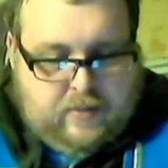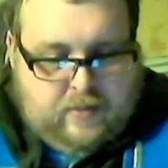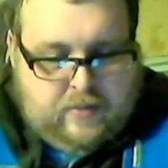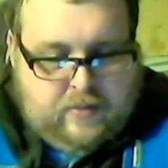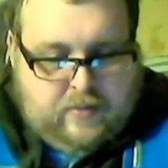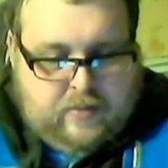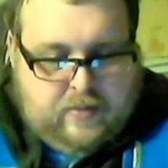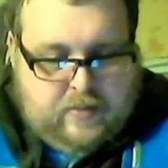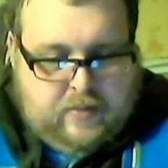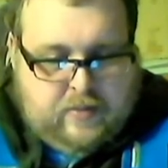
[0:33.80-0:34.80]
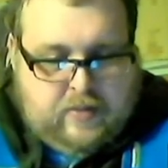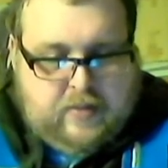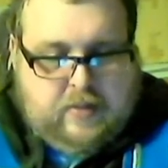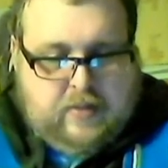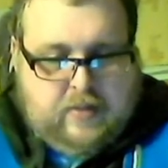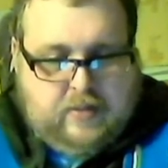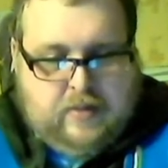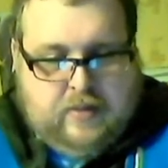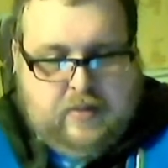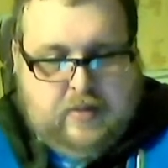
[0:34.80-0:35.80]

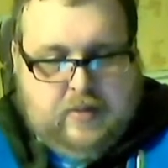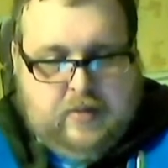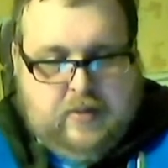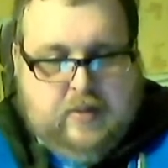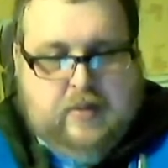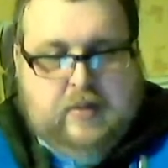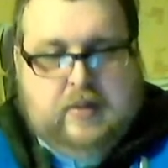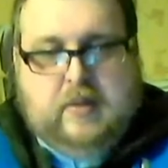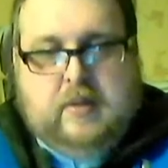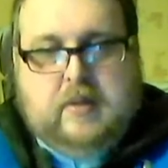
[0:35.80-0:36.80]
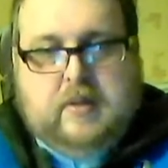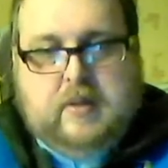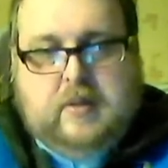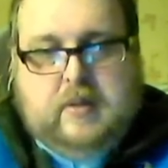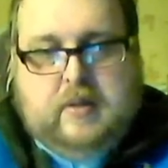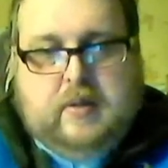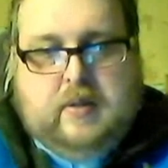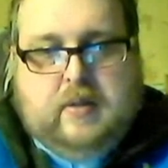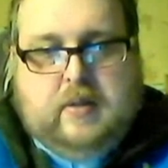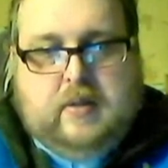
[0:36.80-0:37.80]

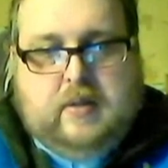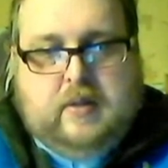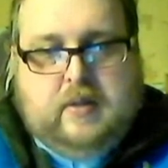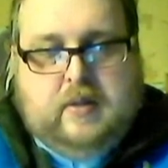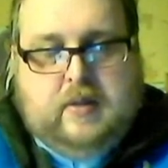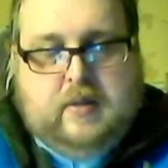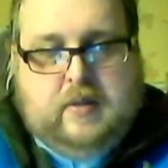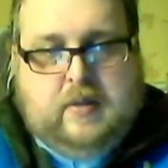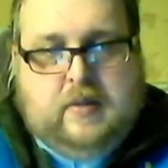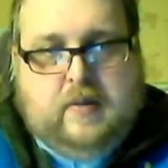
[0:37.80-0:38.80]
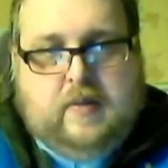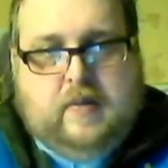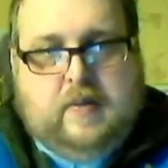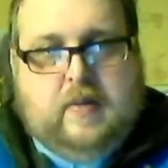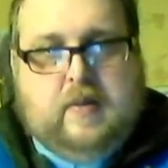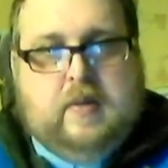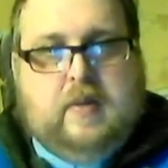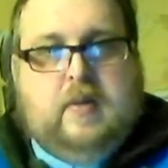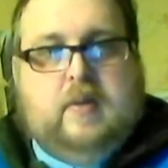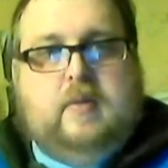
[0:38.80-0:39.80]

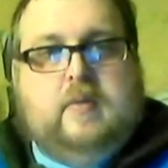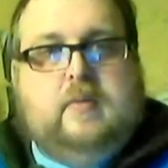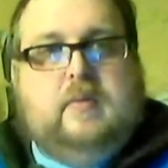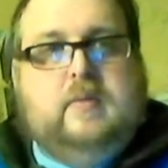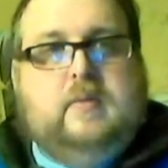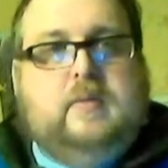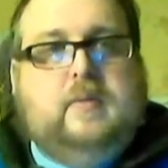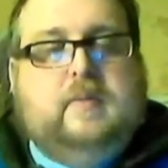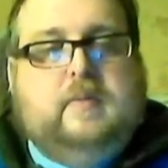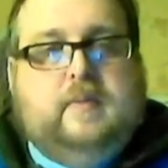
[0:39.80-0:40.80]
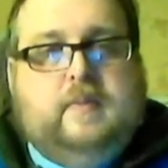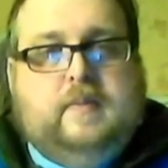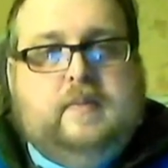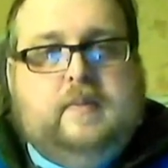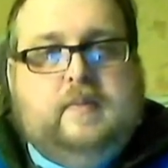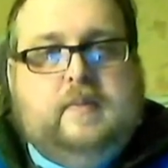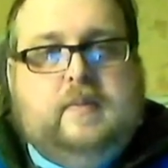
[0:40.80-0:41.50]
[no speech]